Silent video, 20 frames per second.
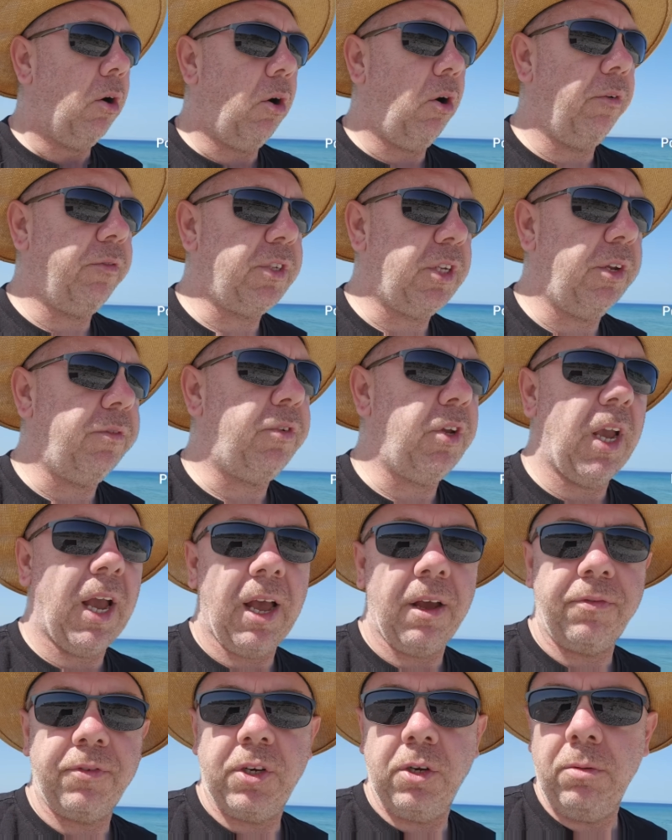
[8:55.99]
Obviously, if you
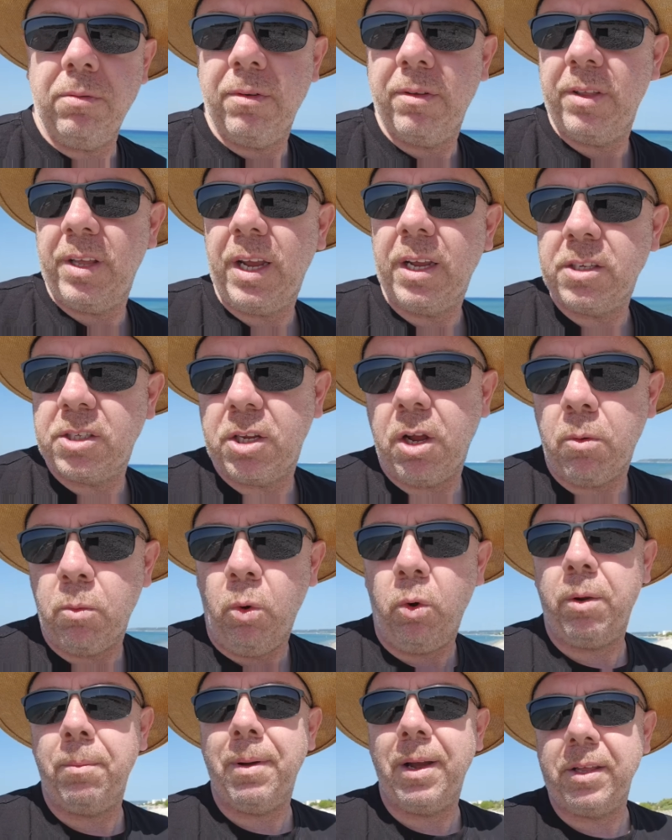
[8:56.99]
have to, I think I'll start
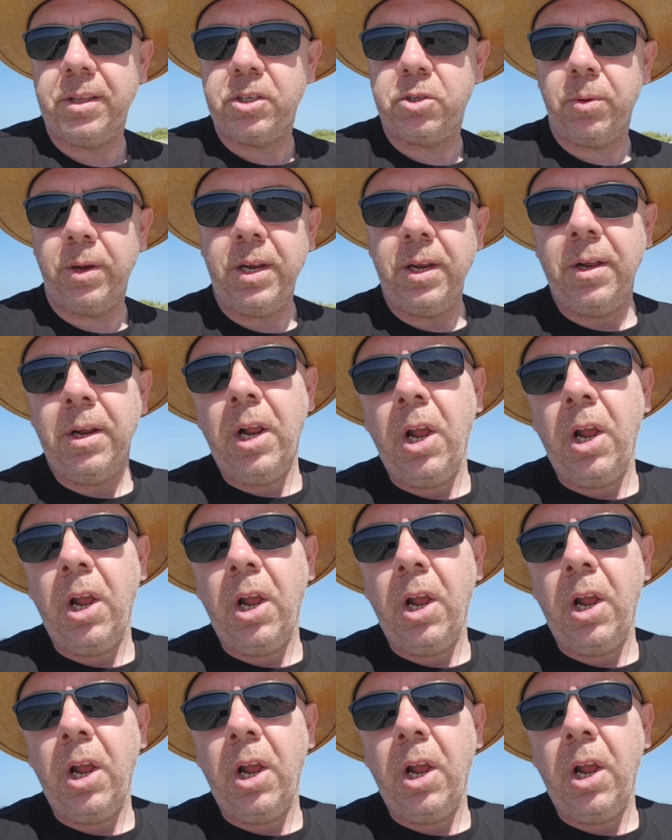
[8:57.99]
walking back this way.